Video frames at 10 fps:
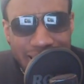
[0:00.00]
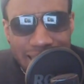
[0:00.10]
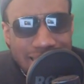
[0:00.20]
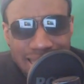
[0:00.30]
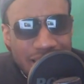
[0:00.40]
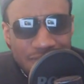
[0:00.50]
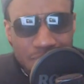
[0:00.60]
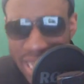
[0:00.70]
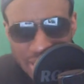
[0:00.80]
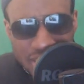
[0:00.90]
A 9
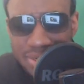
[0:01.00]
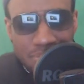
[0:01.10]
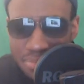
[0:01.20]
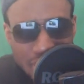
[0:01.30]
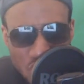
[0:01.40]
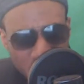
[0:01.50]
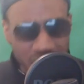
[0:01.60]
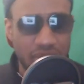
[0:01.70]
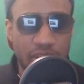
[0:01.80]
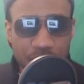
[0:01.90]
from IGN means
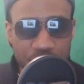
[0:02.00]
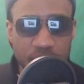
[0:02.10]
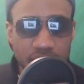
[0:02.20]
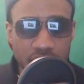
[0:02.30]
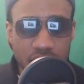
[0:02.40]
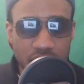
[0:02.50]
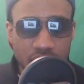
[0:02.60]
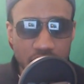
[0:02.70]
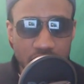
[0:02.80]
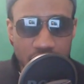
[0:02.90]
nothing.
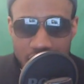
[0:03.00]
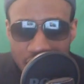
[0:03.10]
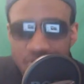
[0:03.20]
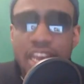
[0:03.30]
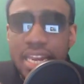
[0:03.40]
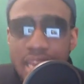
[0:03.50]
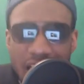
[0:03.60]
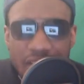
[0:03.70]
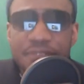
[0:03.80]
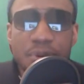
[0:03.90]
A
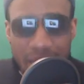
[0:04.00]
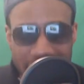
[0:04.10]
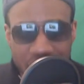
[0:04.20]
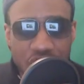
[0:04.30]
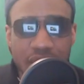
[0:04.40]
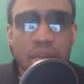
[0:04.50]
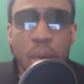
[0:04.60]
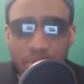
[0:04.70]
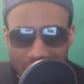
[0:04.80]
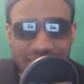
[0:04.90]
9 from
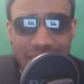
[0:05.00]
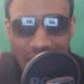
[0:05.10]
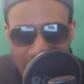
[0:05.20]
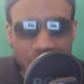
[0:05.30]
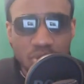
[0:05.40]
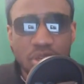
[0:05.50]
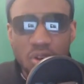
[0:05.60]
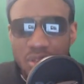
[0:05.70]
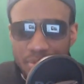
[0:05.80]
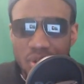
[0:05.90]
IGN means
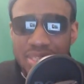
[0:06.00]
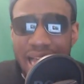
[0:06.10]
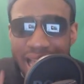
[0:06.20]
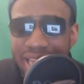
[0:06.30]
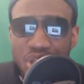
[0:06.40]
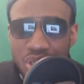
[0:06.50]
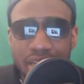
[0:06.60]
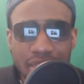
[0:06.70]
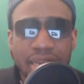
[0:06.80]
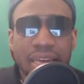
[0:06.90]
absolutely nothing because
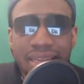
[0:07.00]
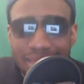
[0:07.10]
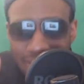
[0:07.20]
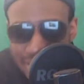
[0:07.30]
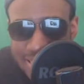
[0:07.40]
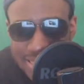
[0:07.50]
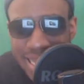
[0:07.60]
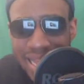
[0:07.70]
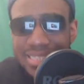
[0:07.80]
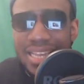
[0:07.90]
IGN, these
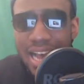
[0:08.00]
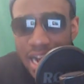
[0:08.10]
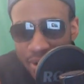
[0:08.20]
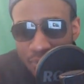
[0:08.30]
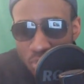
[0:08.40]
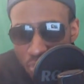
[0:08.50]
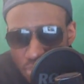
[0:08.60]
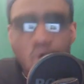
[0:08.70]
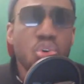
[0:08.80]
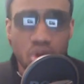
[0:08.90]
guys are
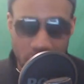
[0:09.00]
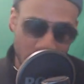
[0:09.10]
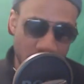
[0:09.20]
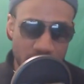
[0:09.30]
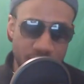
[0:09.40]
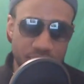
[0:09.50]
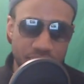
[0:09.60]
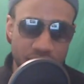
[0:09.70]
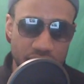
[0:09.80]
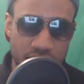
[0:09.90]
morons.
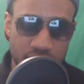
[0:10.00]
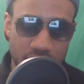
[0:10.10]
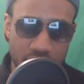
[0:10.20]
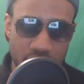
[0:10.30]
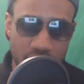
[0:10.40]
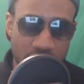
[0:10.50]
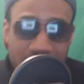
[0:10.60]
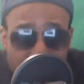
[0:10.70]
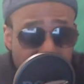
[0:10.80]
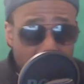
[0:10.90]

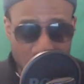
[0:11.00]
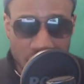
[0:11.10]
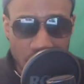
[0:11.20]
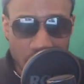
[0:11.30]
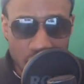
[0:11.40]
They are bots.